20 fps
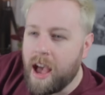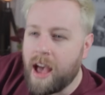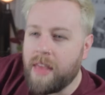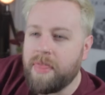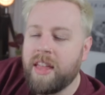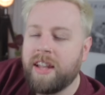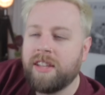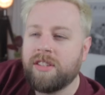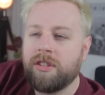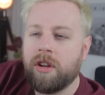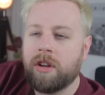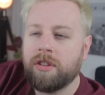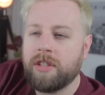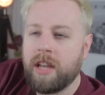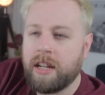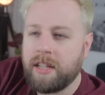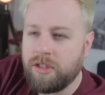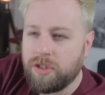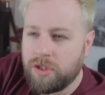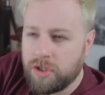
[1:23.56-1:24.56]
and then it starts
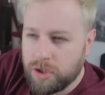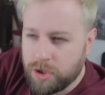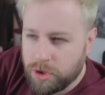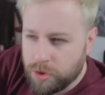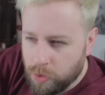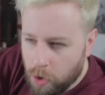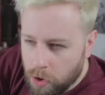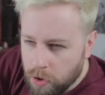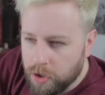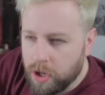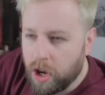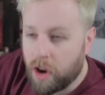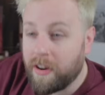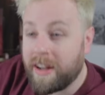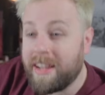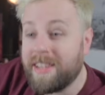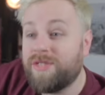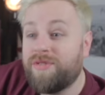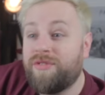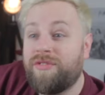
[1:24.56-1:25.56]
getting stronger
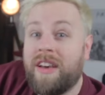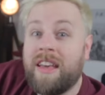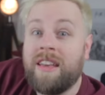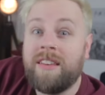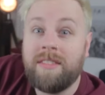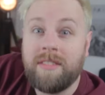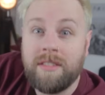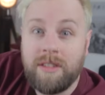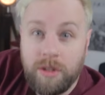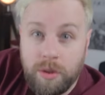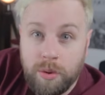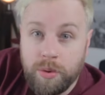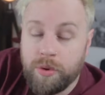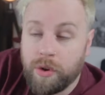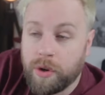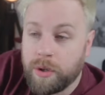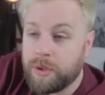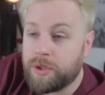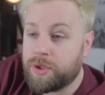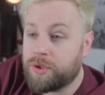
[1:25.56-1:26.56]
and its faith in you
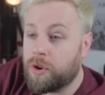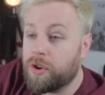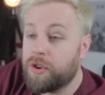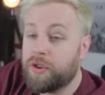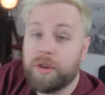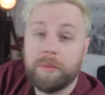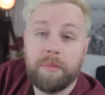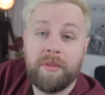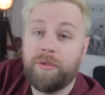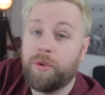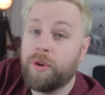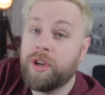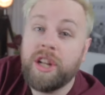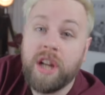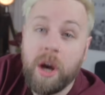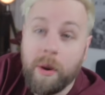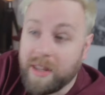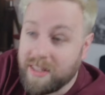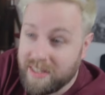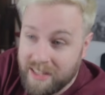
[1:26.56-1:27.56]
grows stronger, and before you
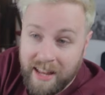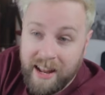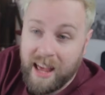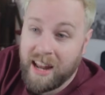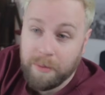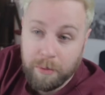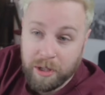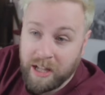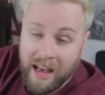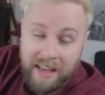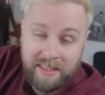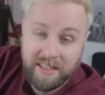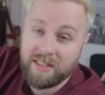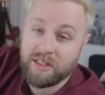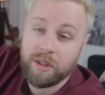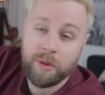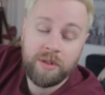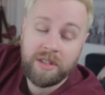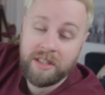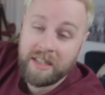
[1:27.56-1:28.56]
know it, said animal has its
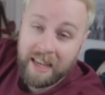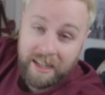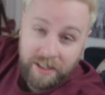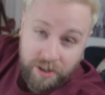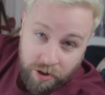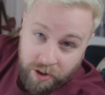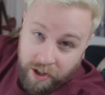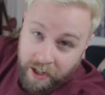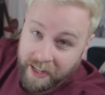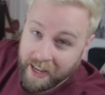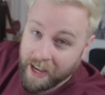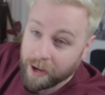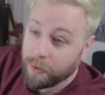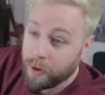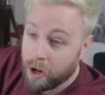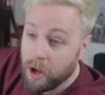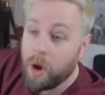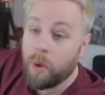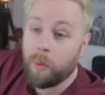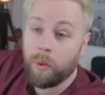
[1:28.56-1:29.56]
own TikTok account.